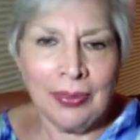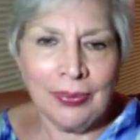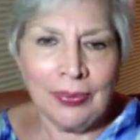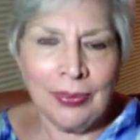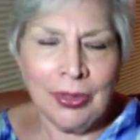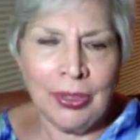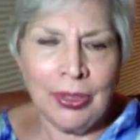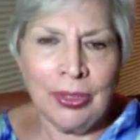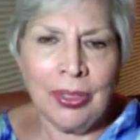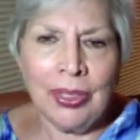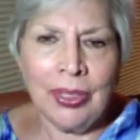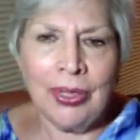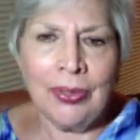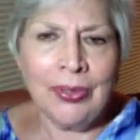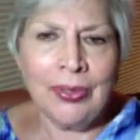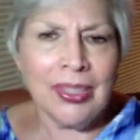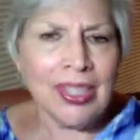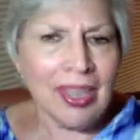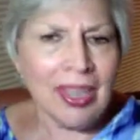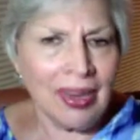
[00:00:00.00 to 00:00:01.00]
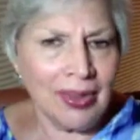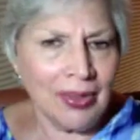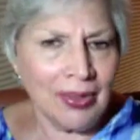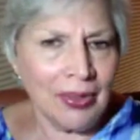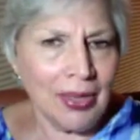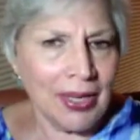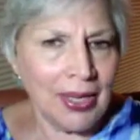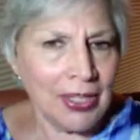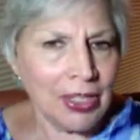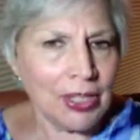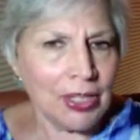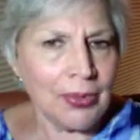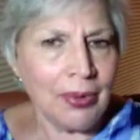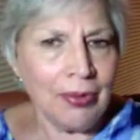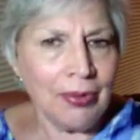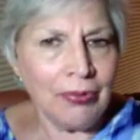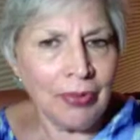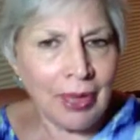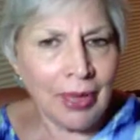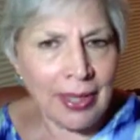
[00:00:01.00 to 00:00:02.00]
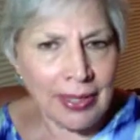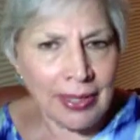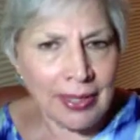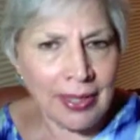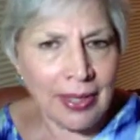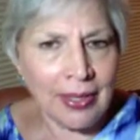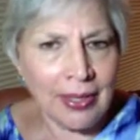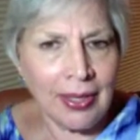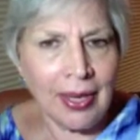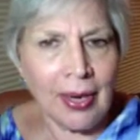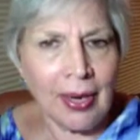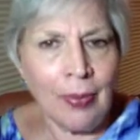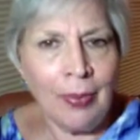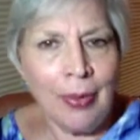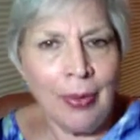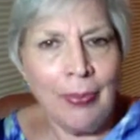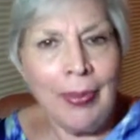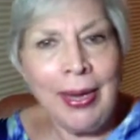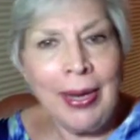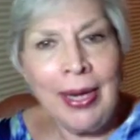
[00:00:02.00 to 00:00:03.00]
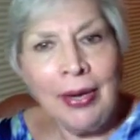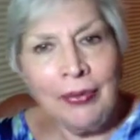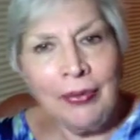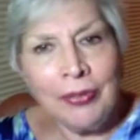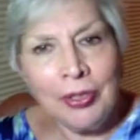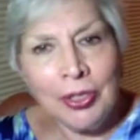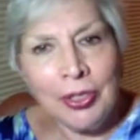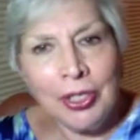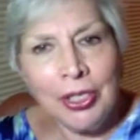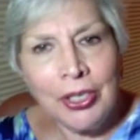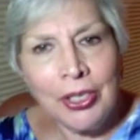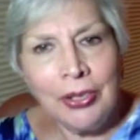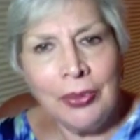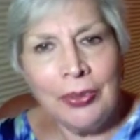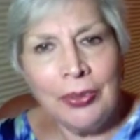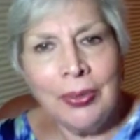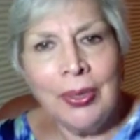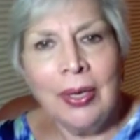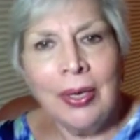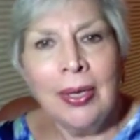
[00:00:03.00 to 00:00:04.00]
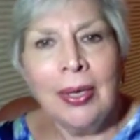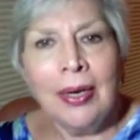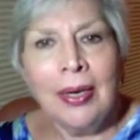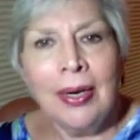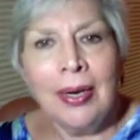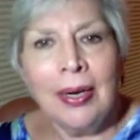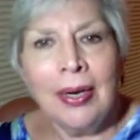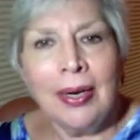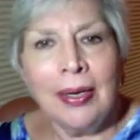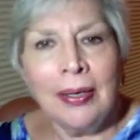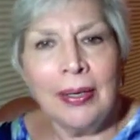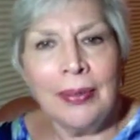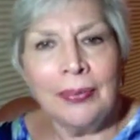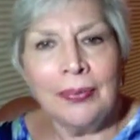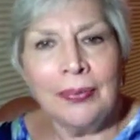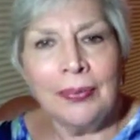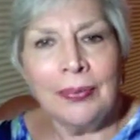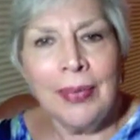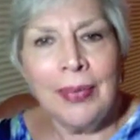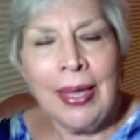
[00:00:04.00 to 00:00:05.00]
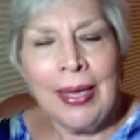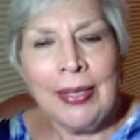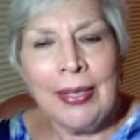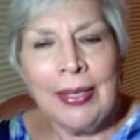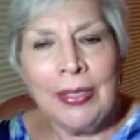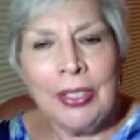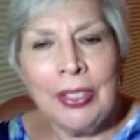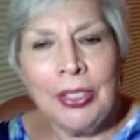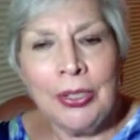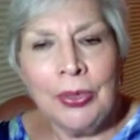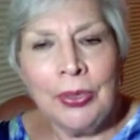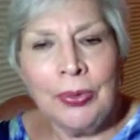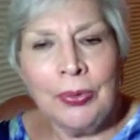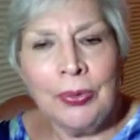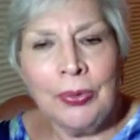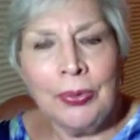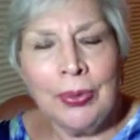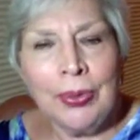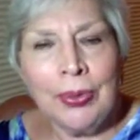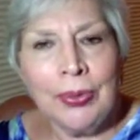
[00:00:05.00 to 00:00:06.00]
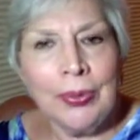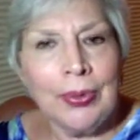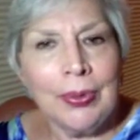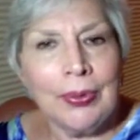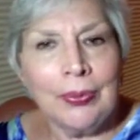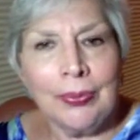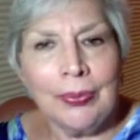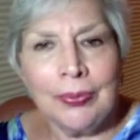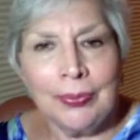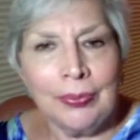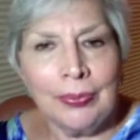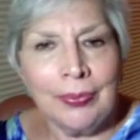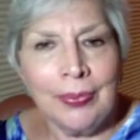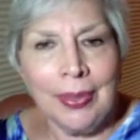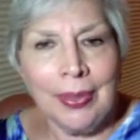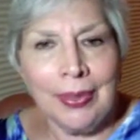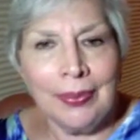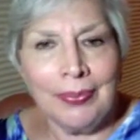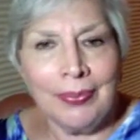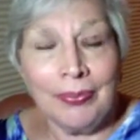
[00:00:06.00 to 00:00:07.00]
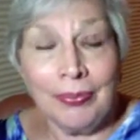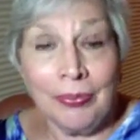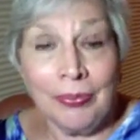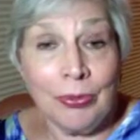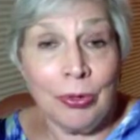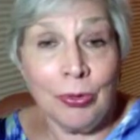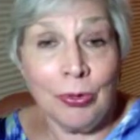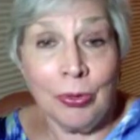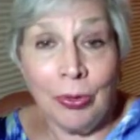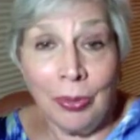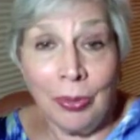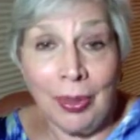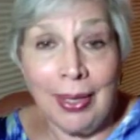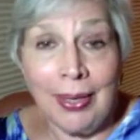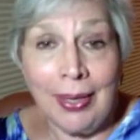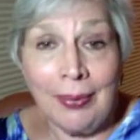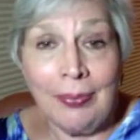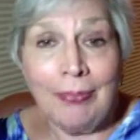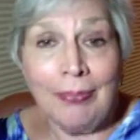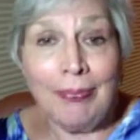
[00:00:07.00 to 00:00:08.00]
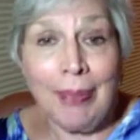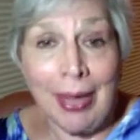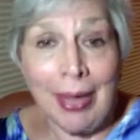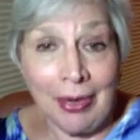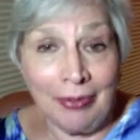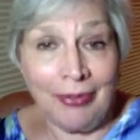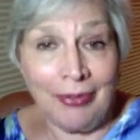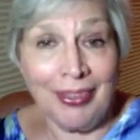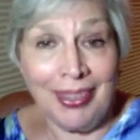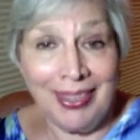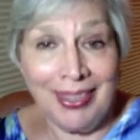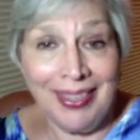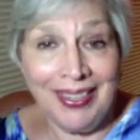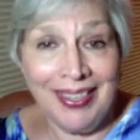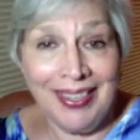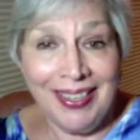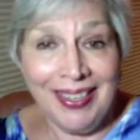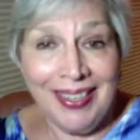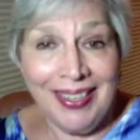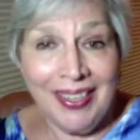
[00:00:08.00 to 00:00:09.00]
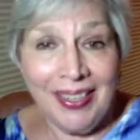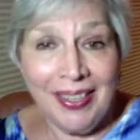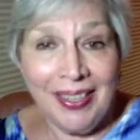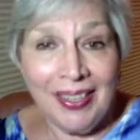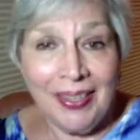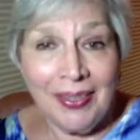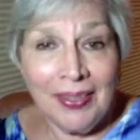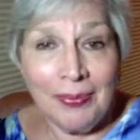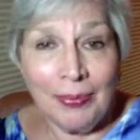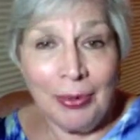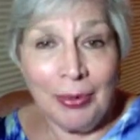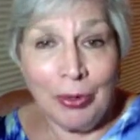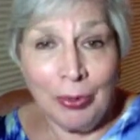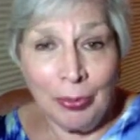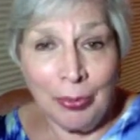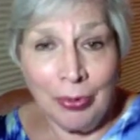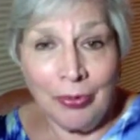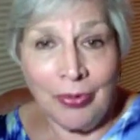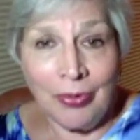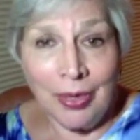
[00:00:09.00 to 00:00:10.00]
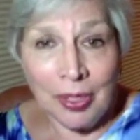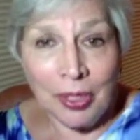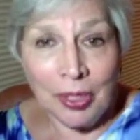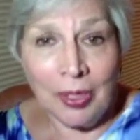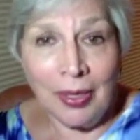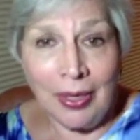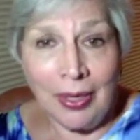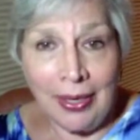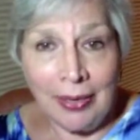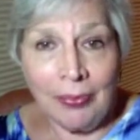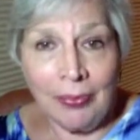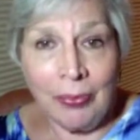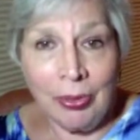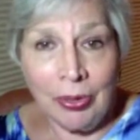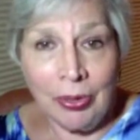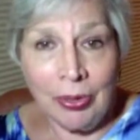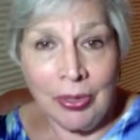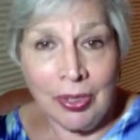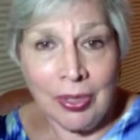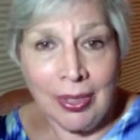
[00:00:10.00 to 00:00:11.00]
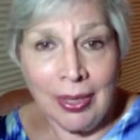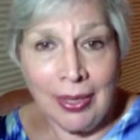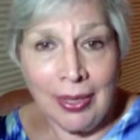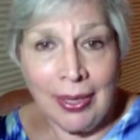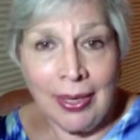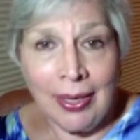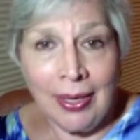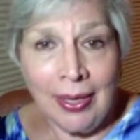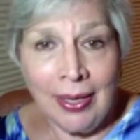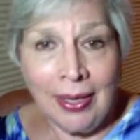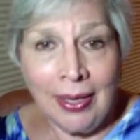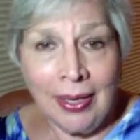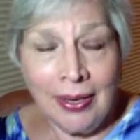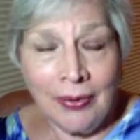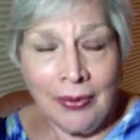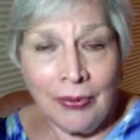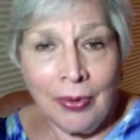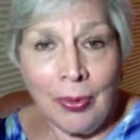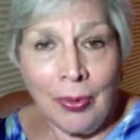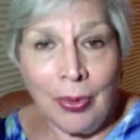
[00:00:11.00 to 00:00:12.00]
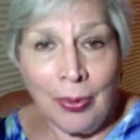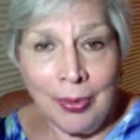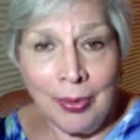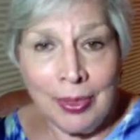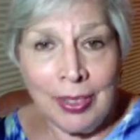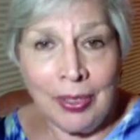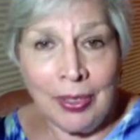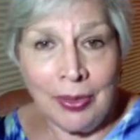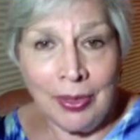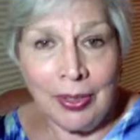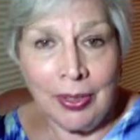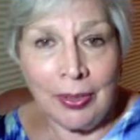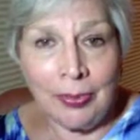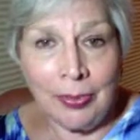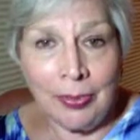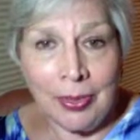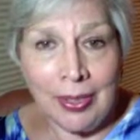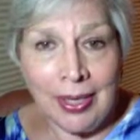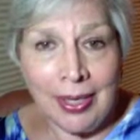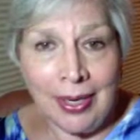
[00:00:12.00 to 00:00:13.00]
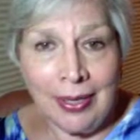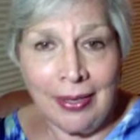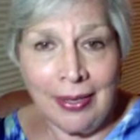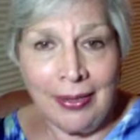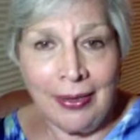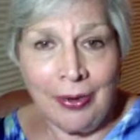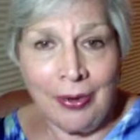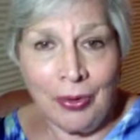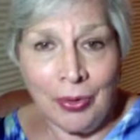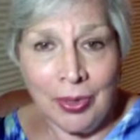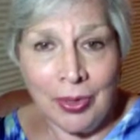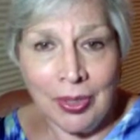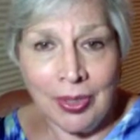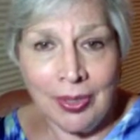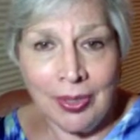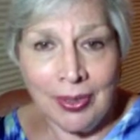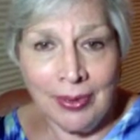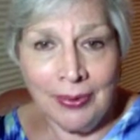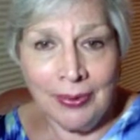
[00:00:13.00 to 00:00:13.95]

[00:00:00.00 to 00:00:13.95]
good, solid things to reflect on that'll be meaningful to you, and to truly benefit both professionally and personally from the material presented in the course.